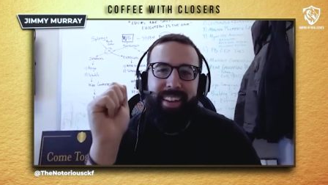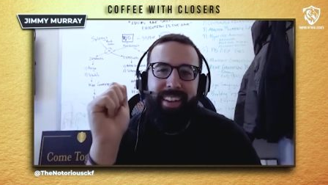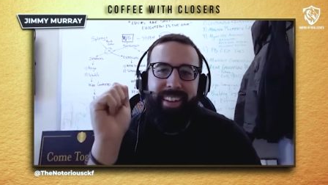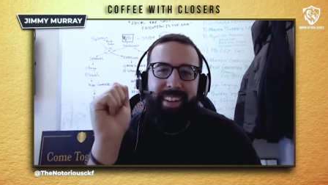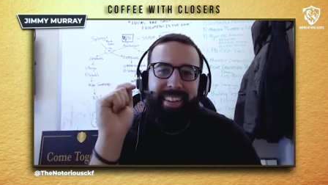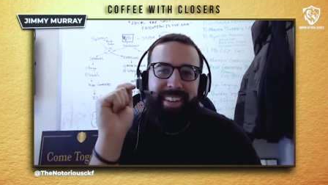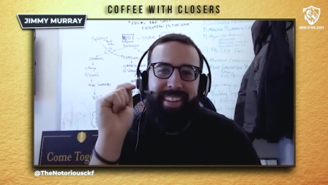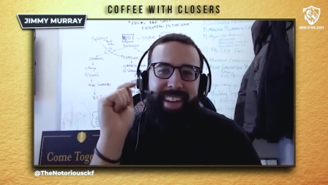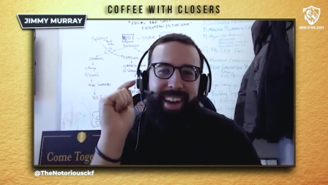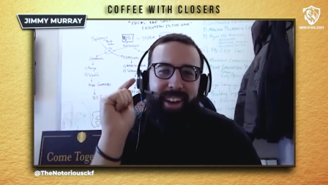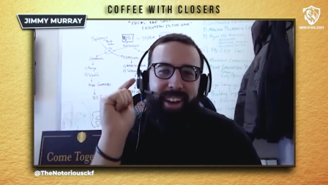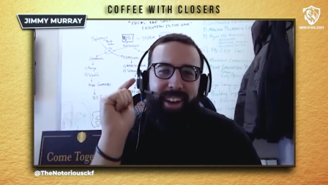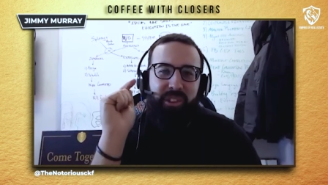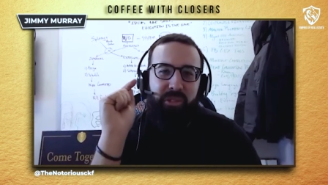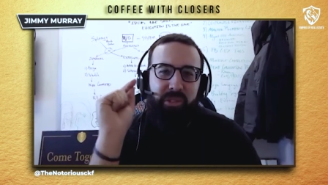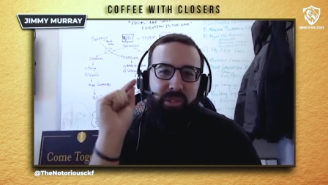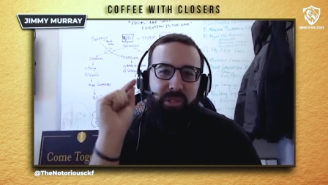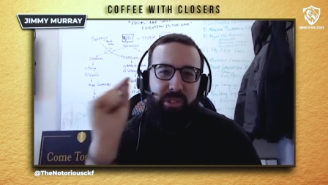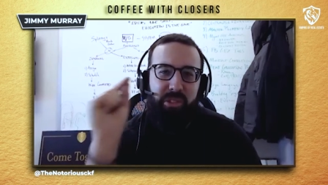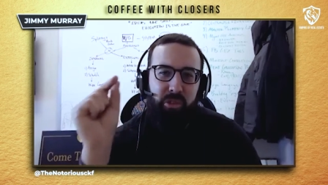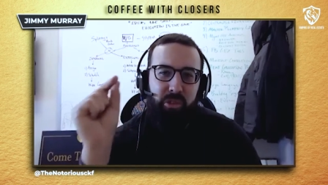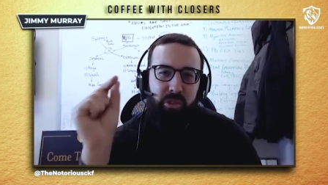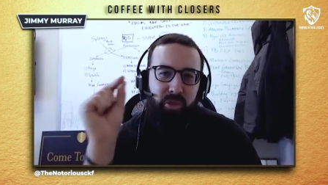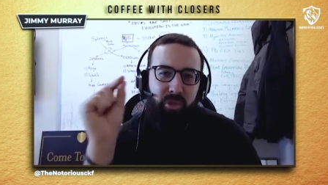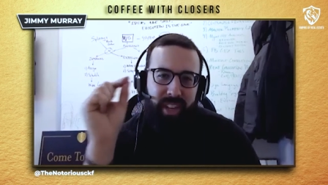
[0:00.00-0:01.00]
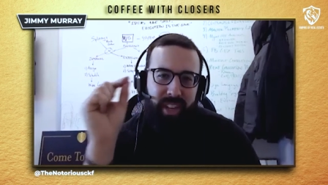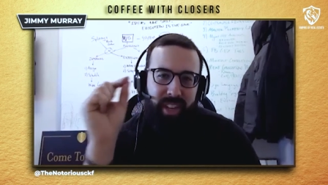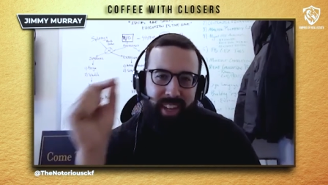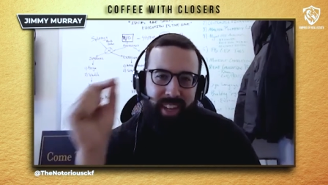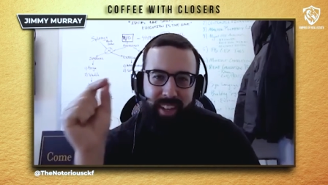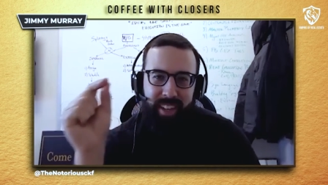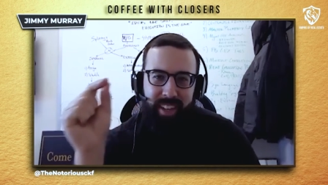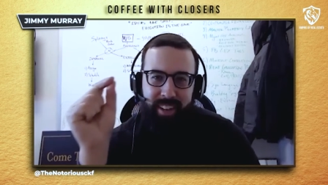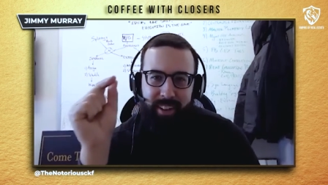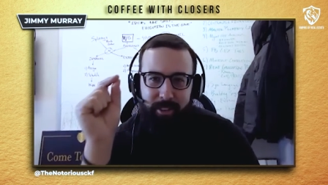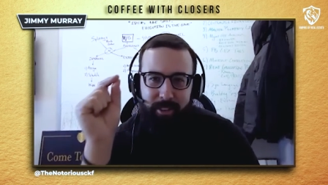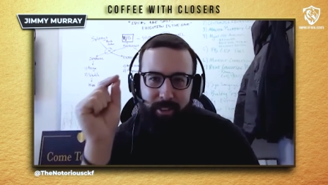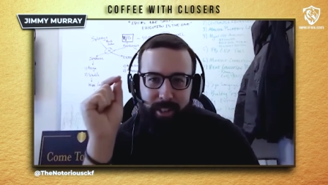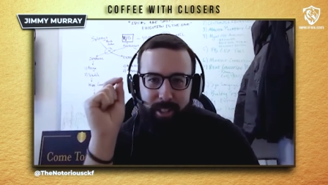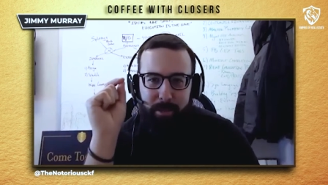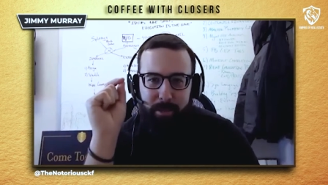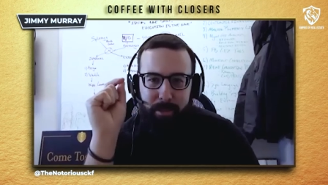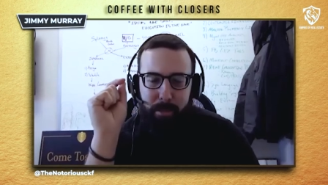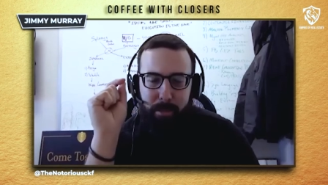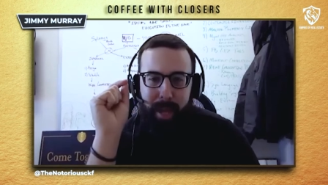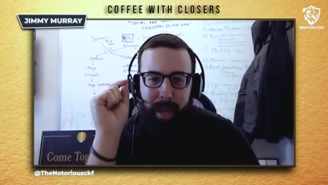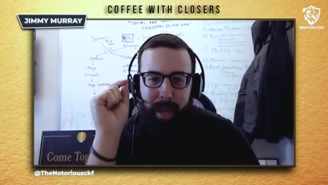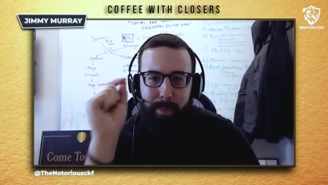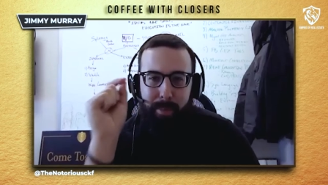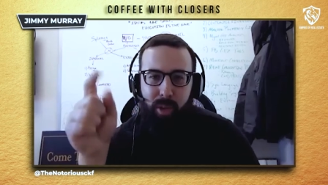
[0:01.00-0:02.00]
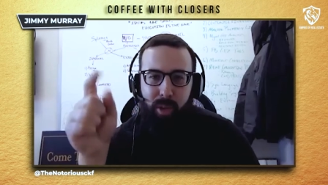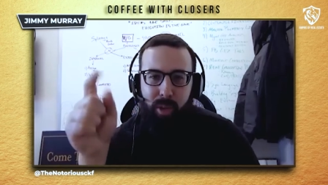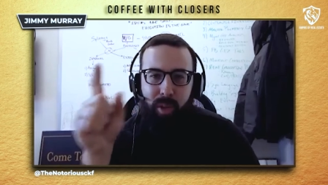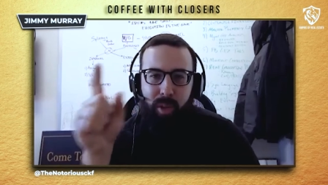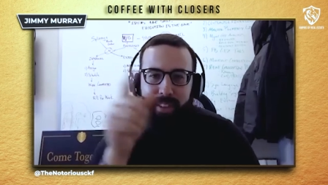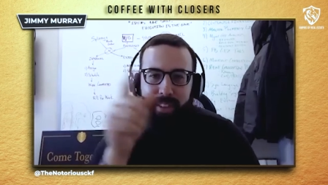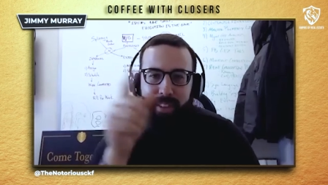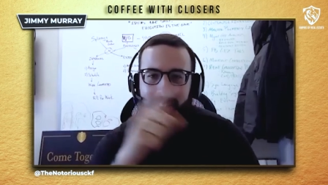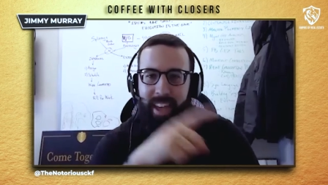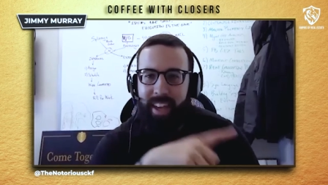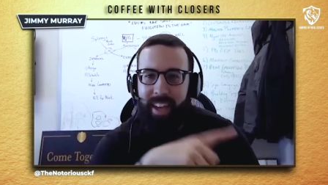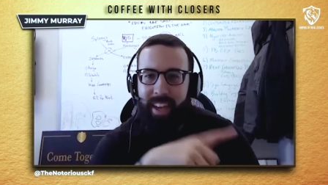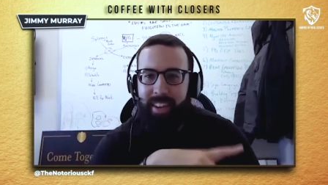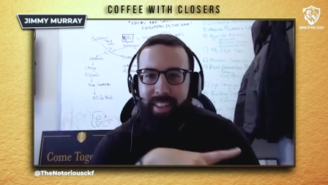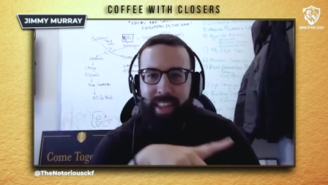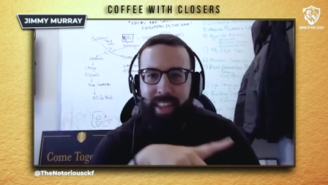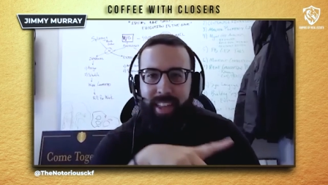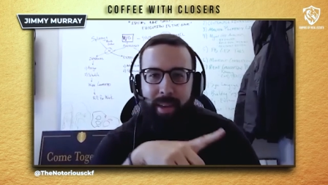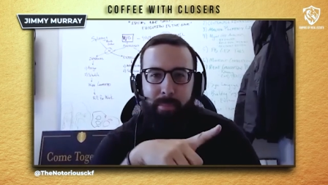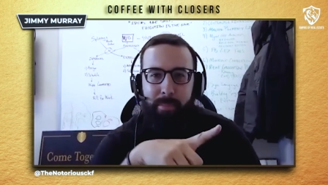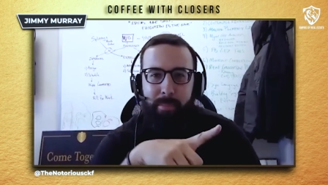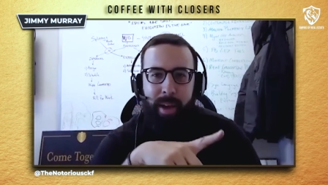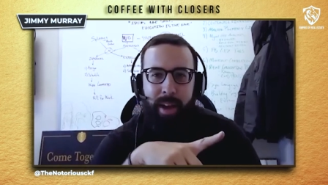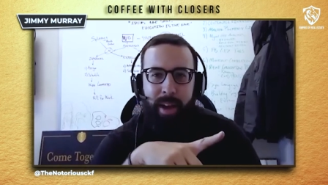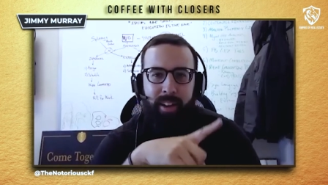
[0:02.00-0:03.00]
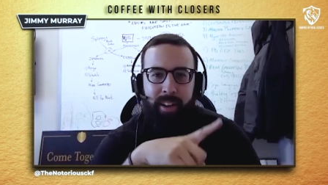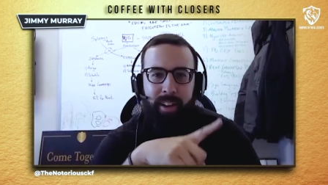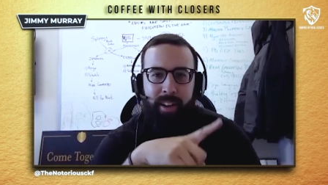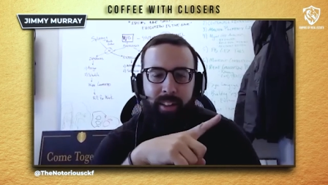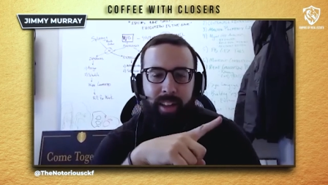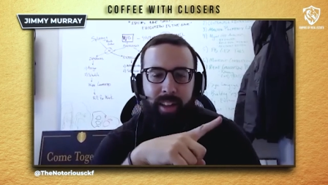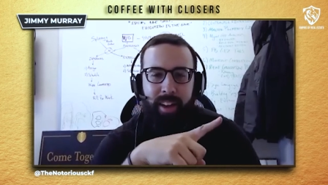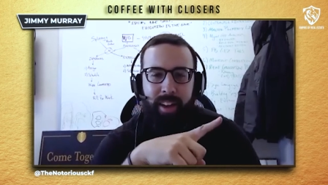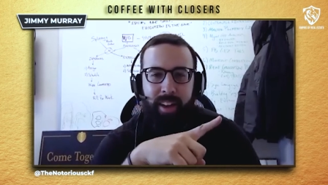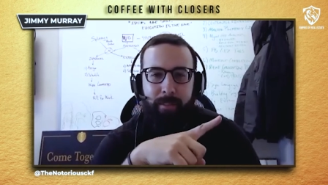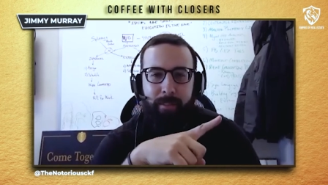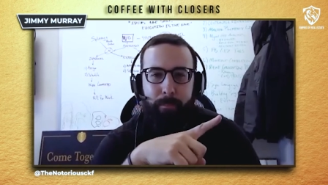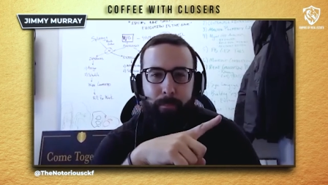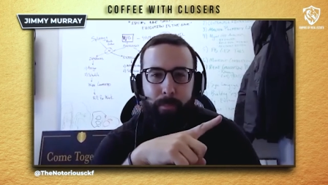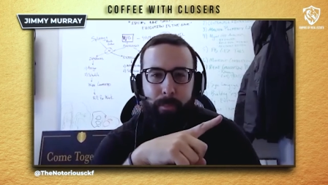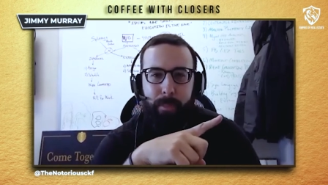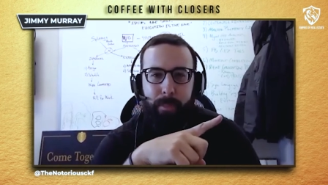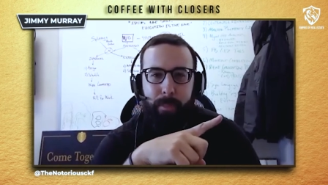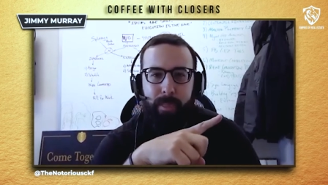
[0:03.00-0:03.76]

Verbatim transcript: Now, the trick here is maybe you have that buyer client